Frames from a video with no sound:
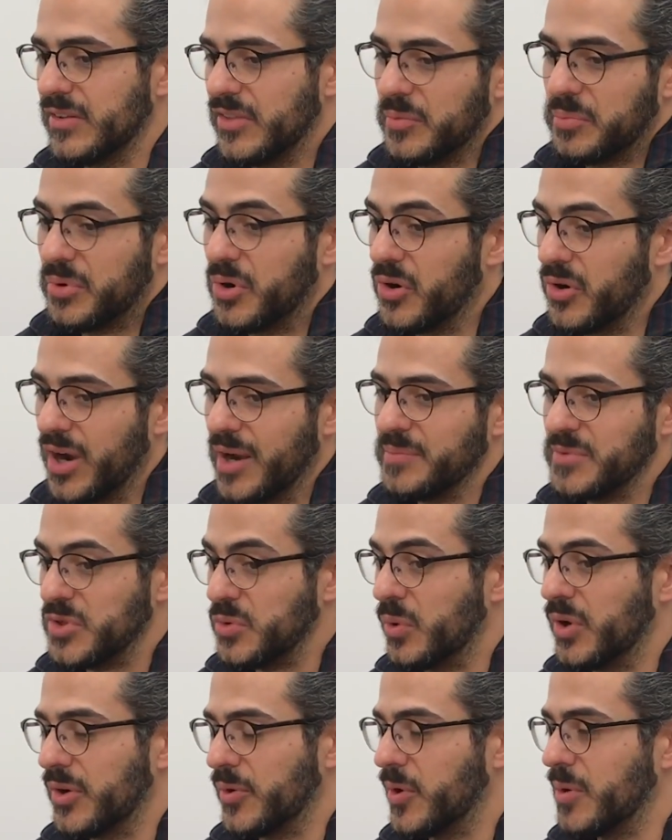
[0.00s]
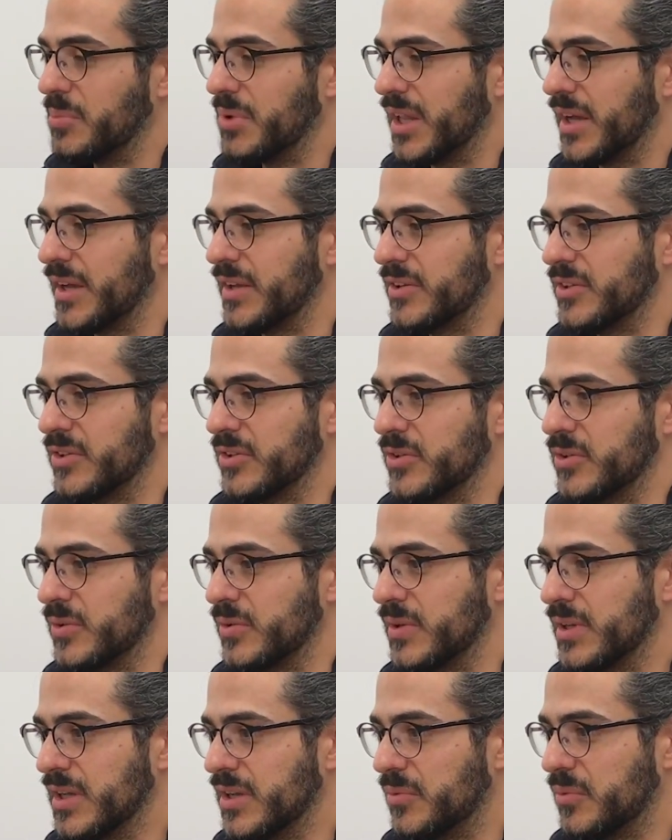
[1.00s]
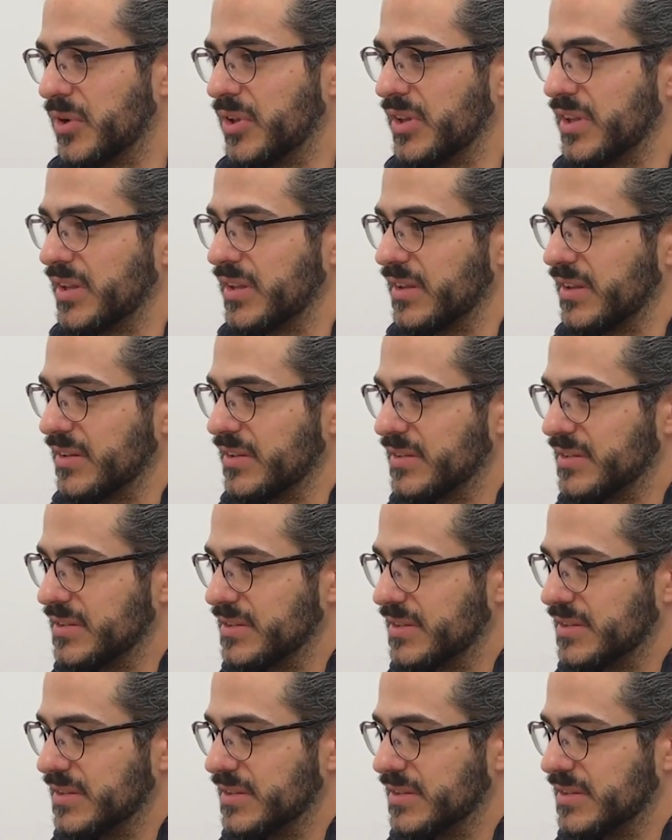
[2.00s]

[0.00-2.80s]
the programs you want to apply to, really